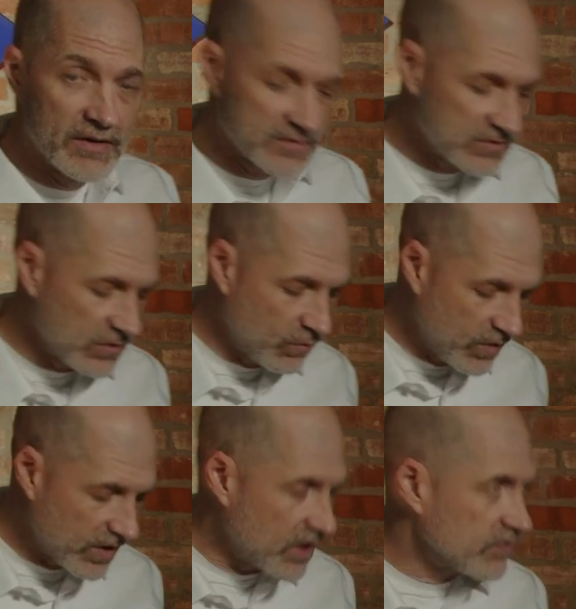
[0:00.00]
So
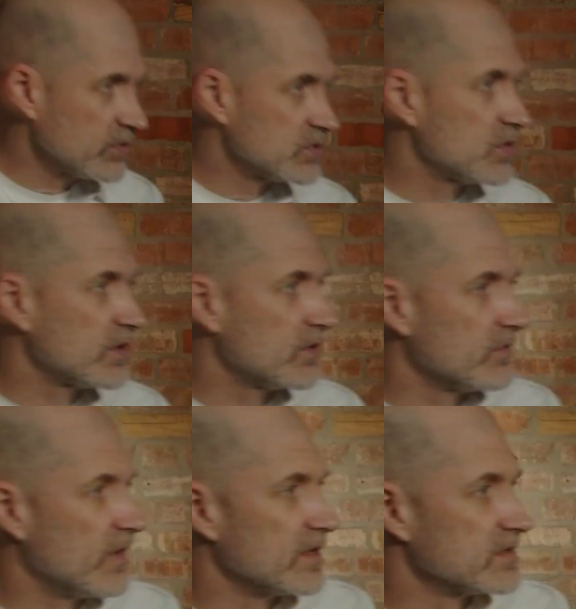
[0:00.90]
what are those triggering
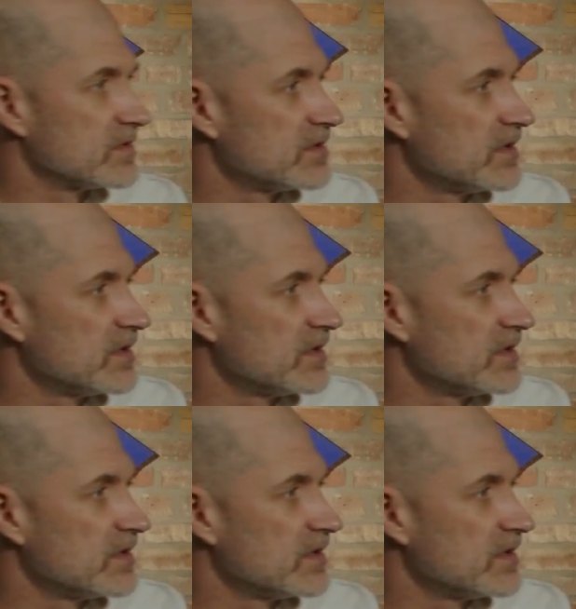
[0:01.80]
events?